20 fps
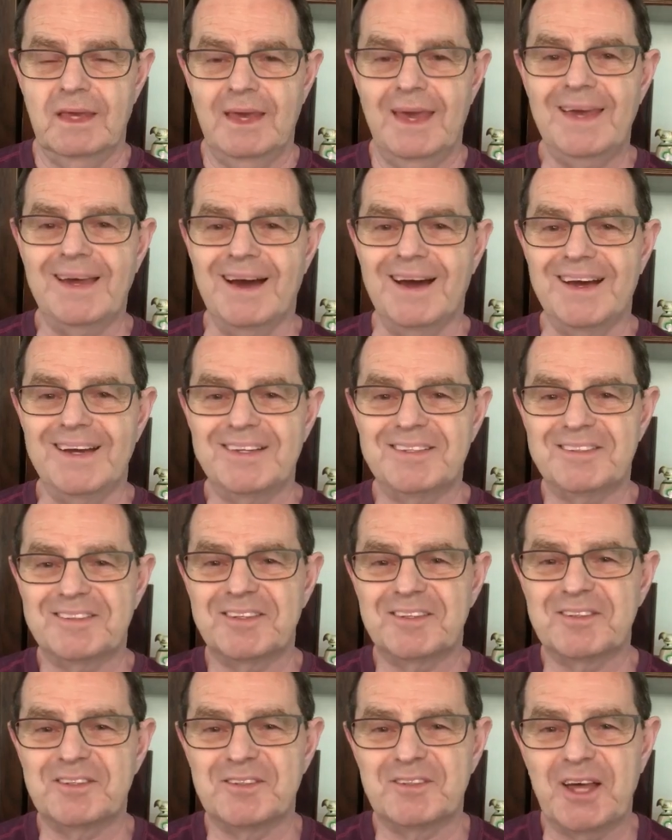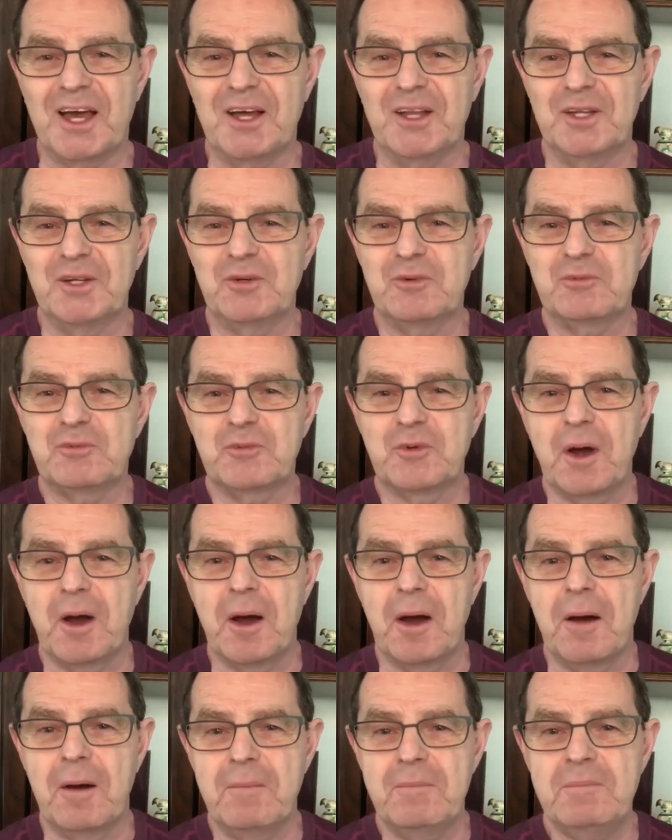Hey guys, this is Alan
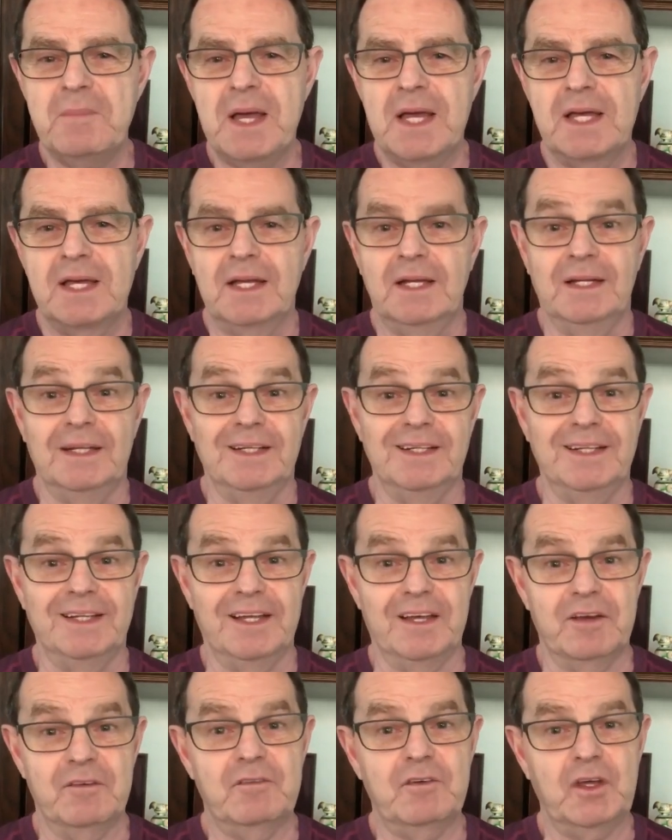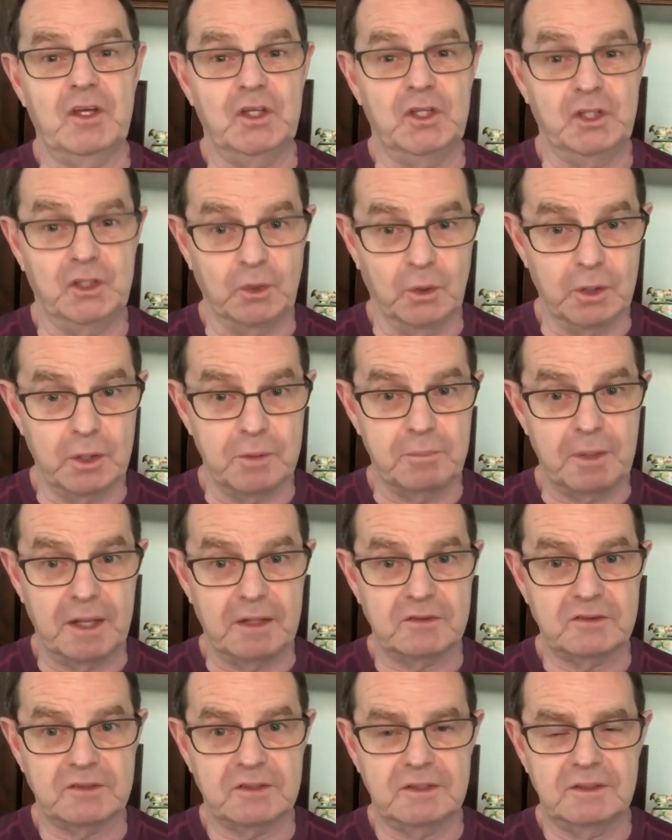from Live Your
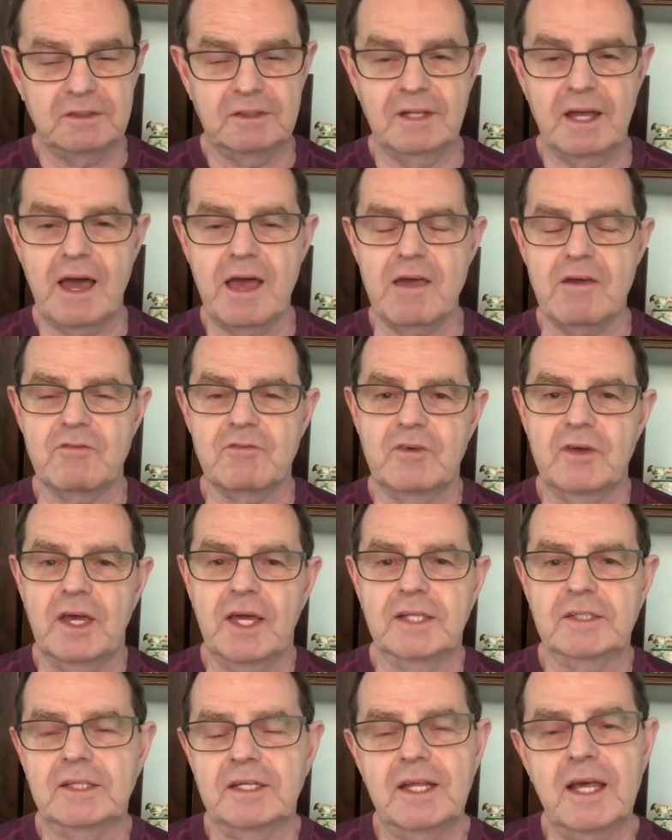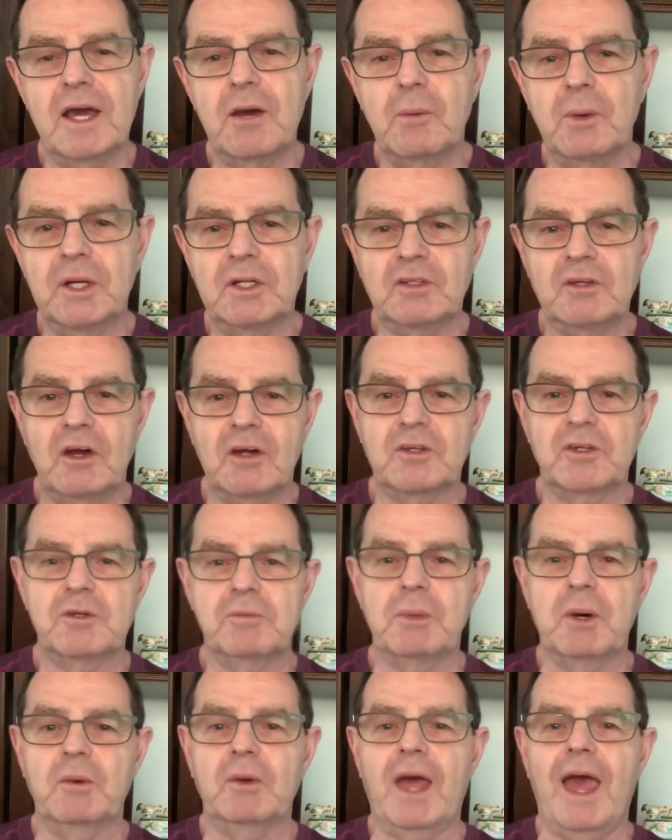Best Life. And today I want to talk to
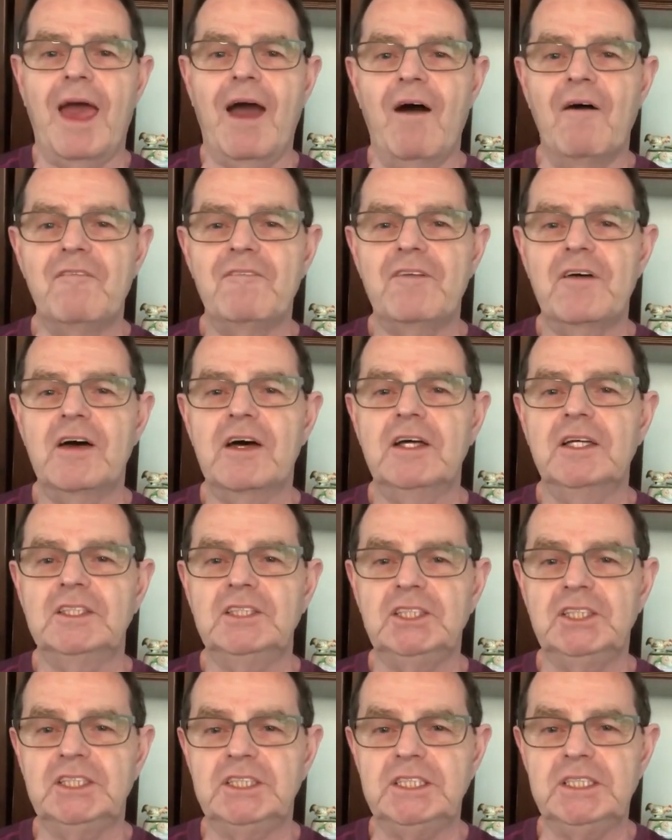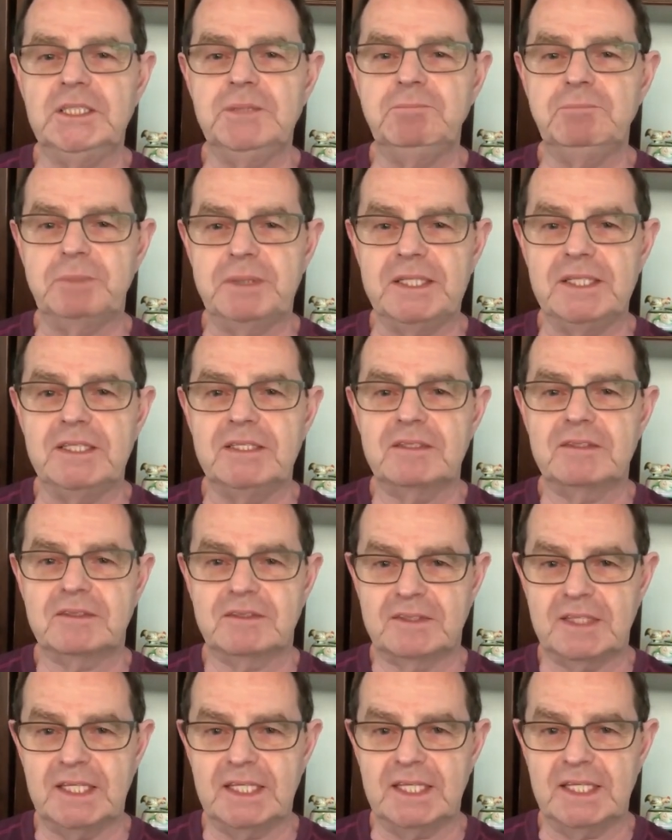you about Alpha
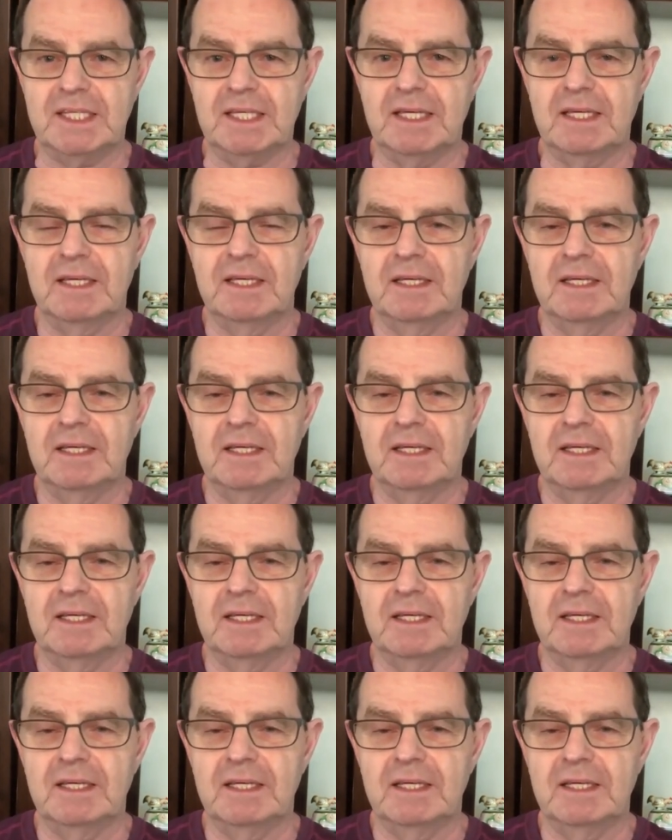GPC.